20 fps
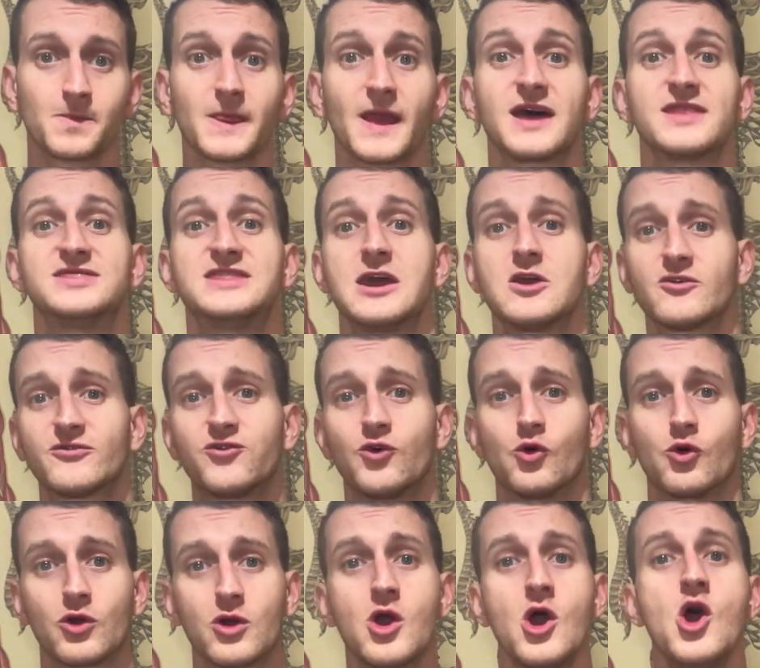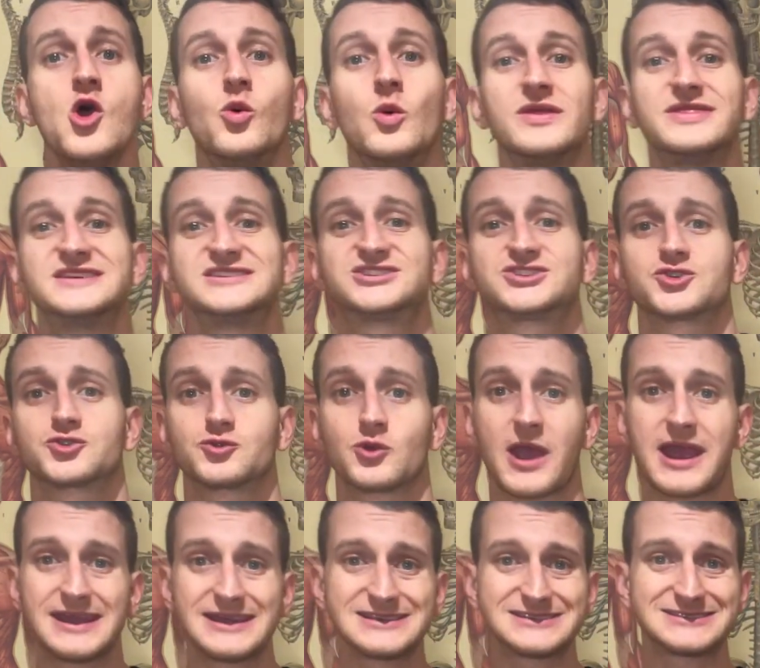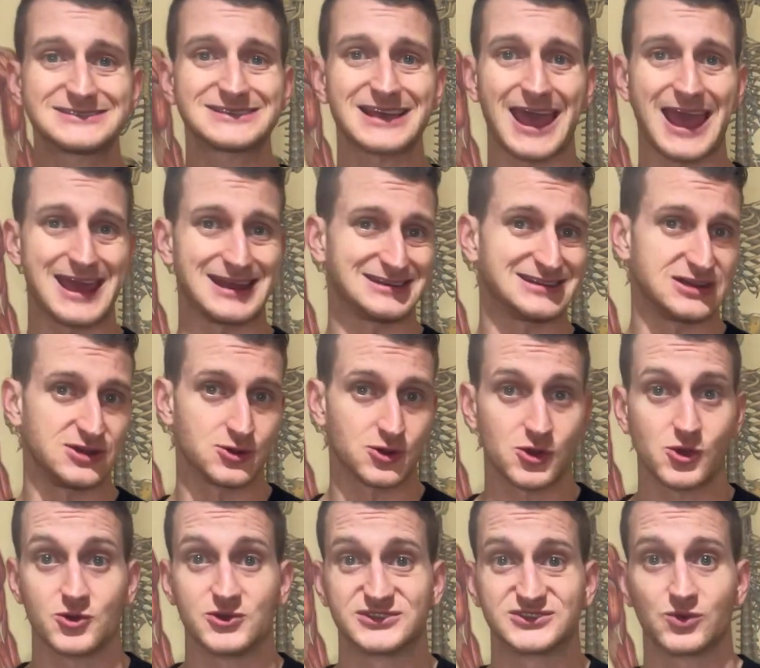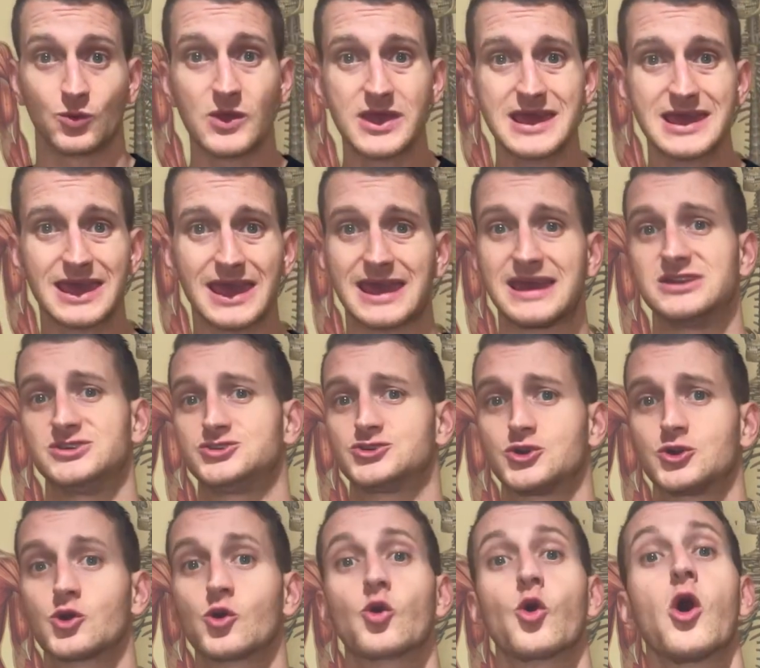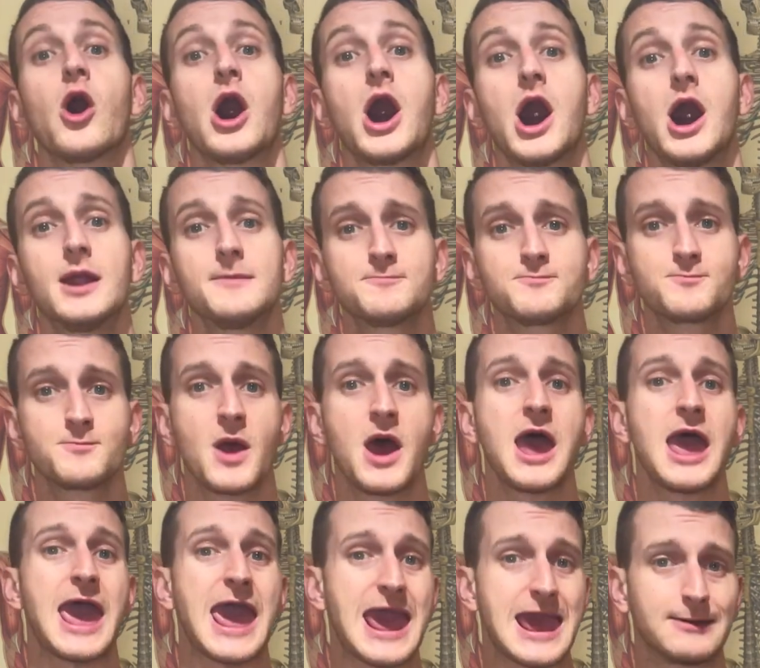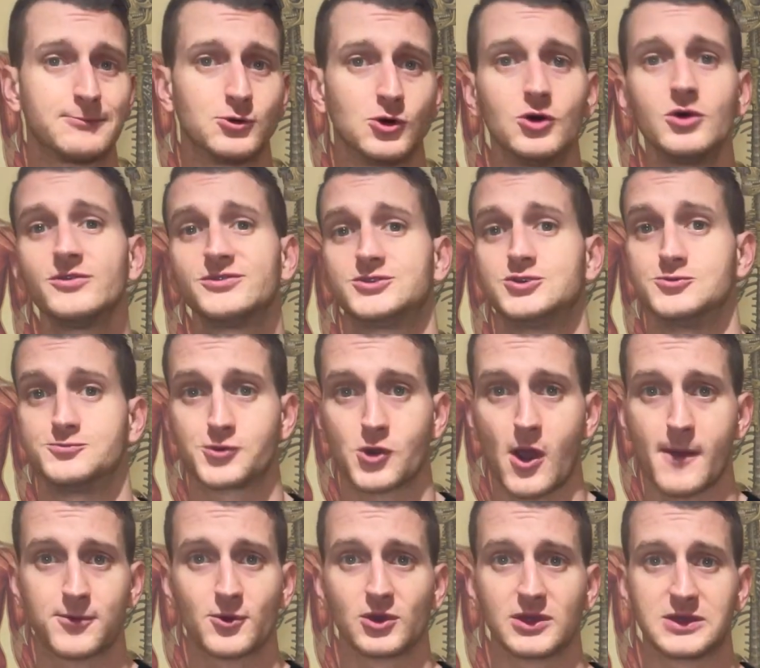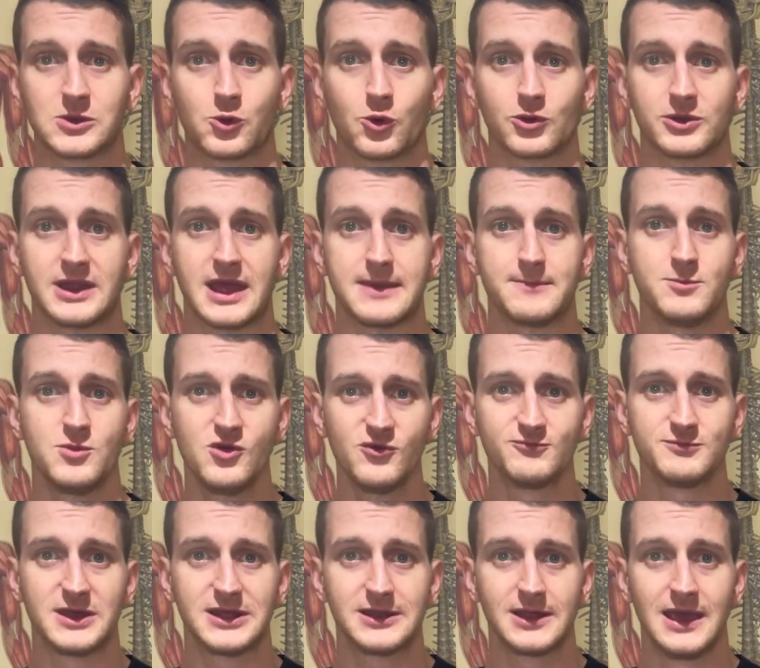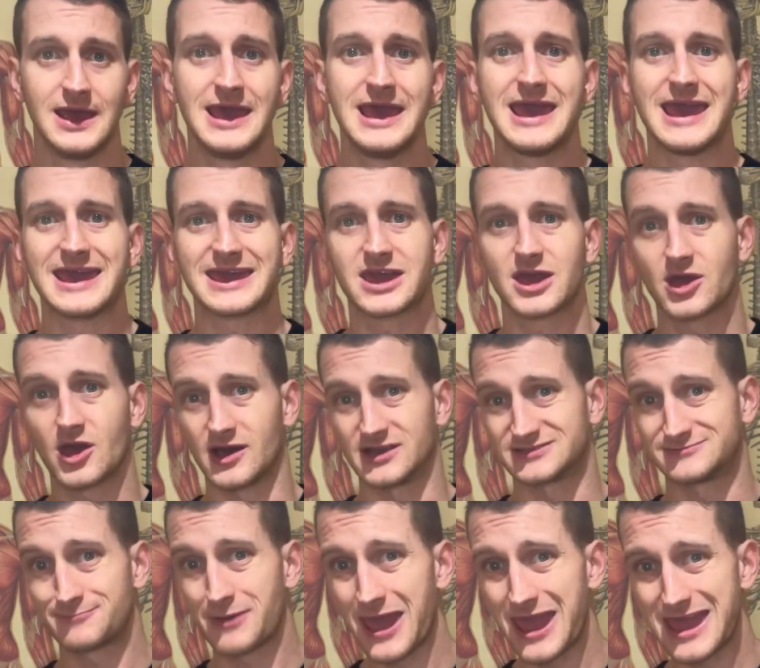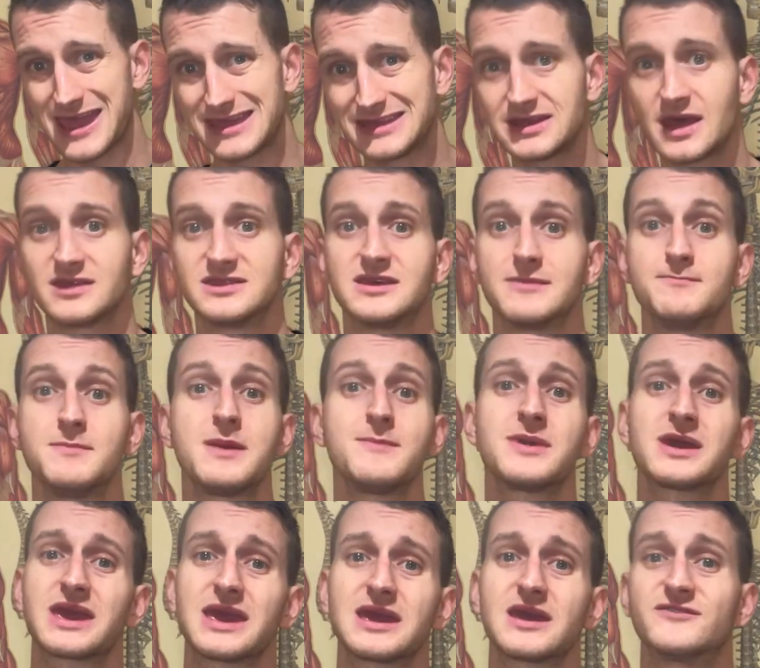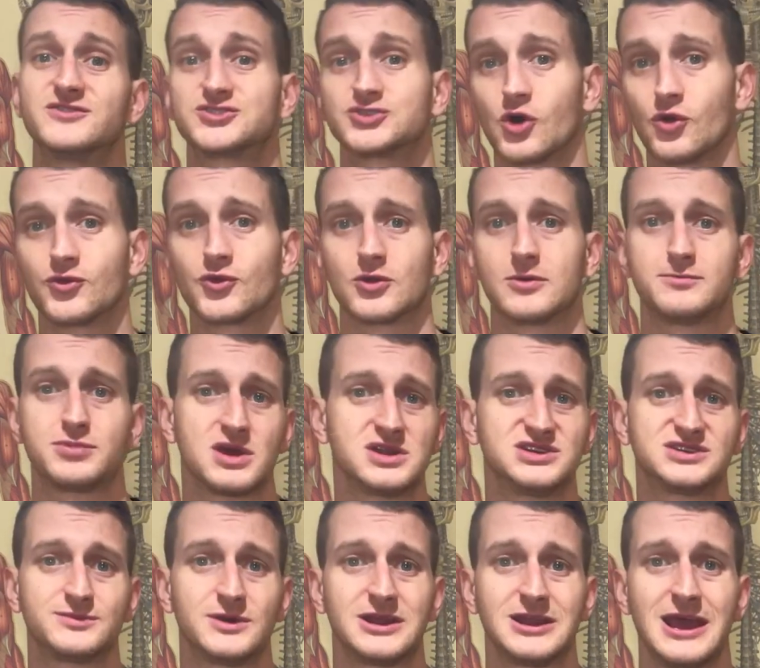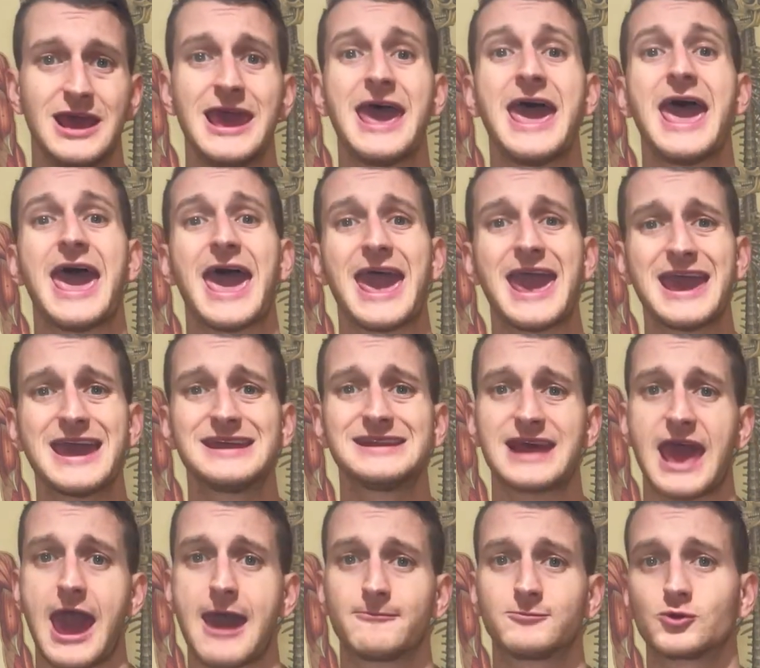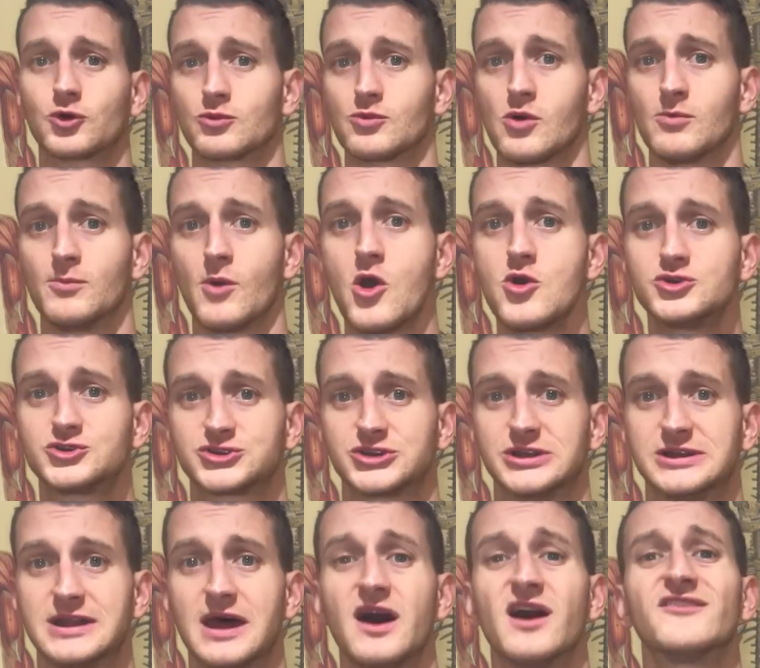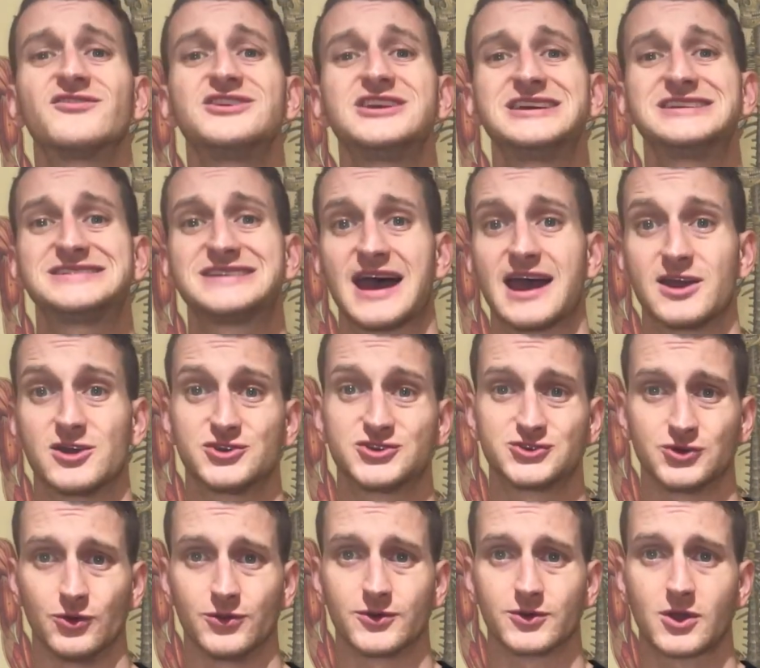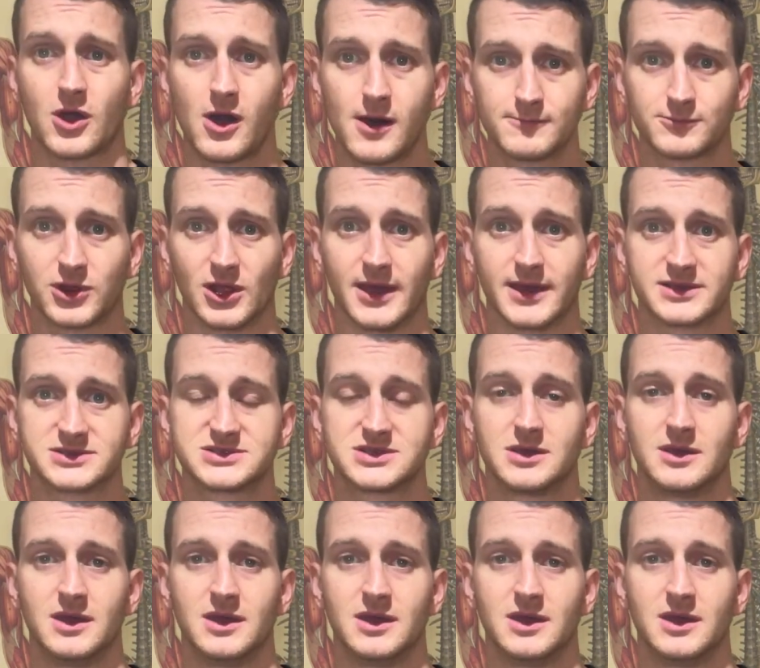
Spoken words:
Therefore, when the serratus anterior is weak, injured, or unable to properly coordinate movement, it can cause pain, the mimicking of shoulder impingement, and abnormal motion of the entire shoulder complex.